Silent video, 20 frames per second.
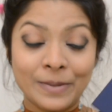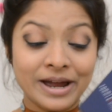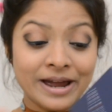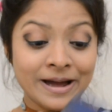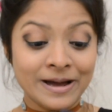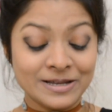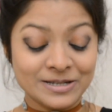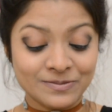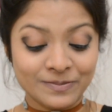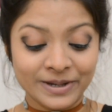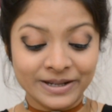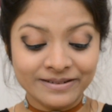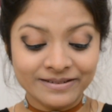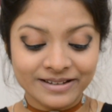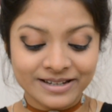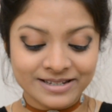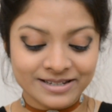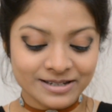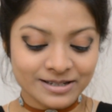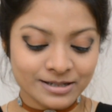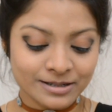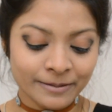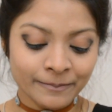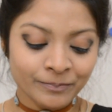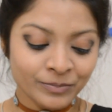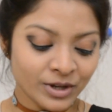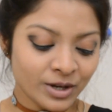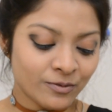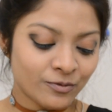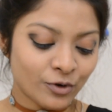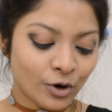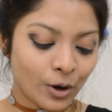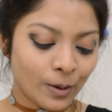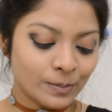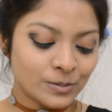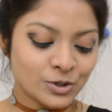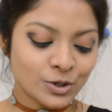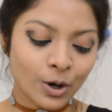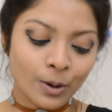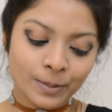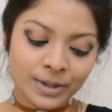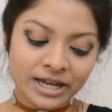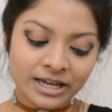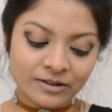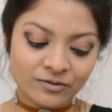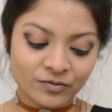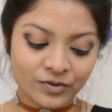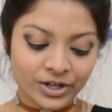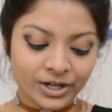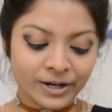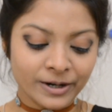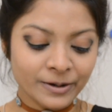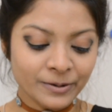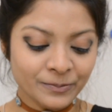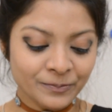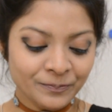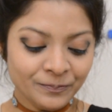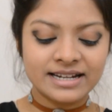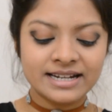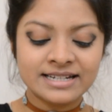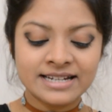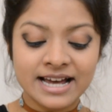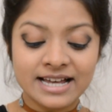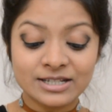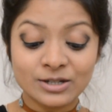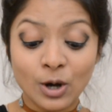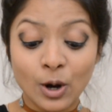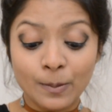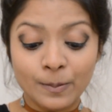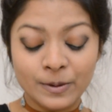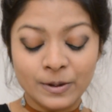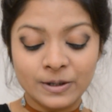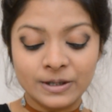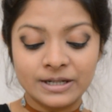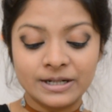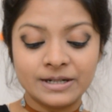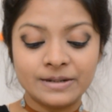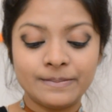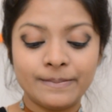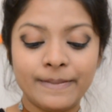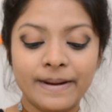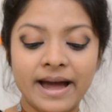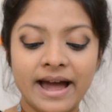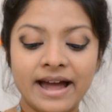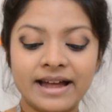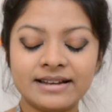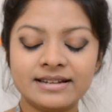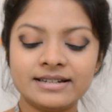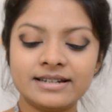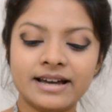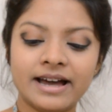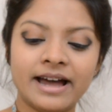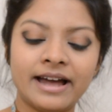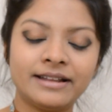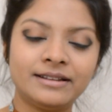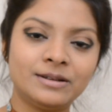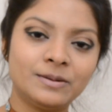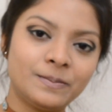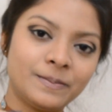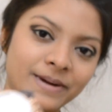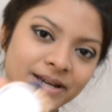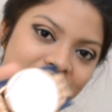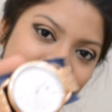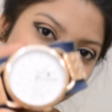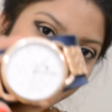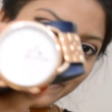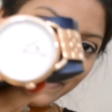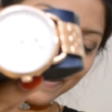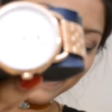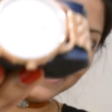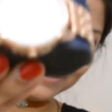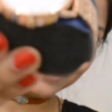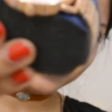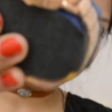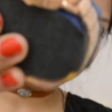my husband. This is from Tommy Hilfiger. It has copper colored band, and the best part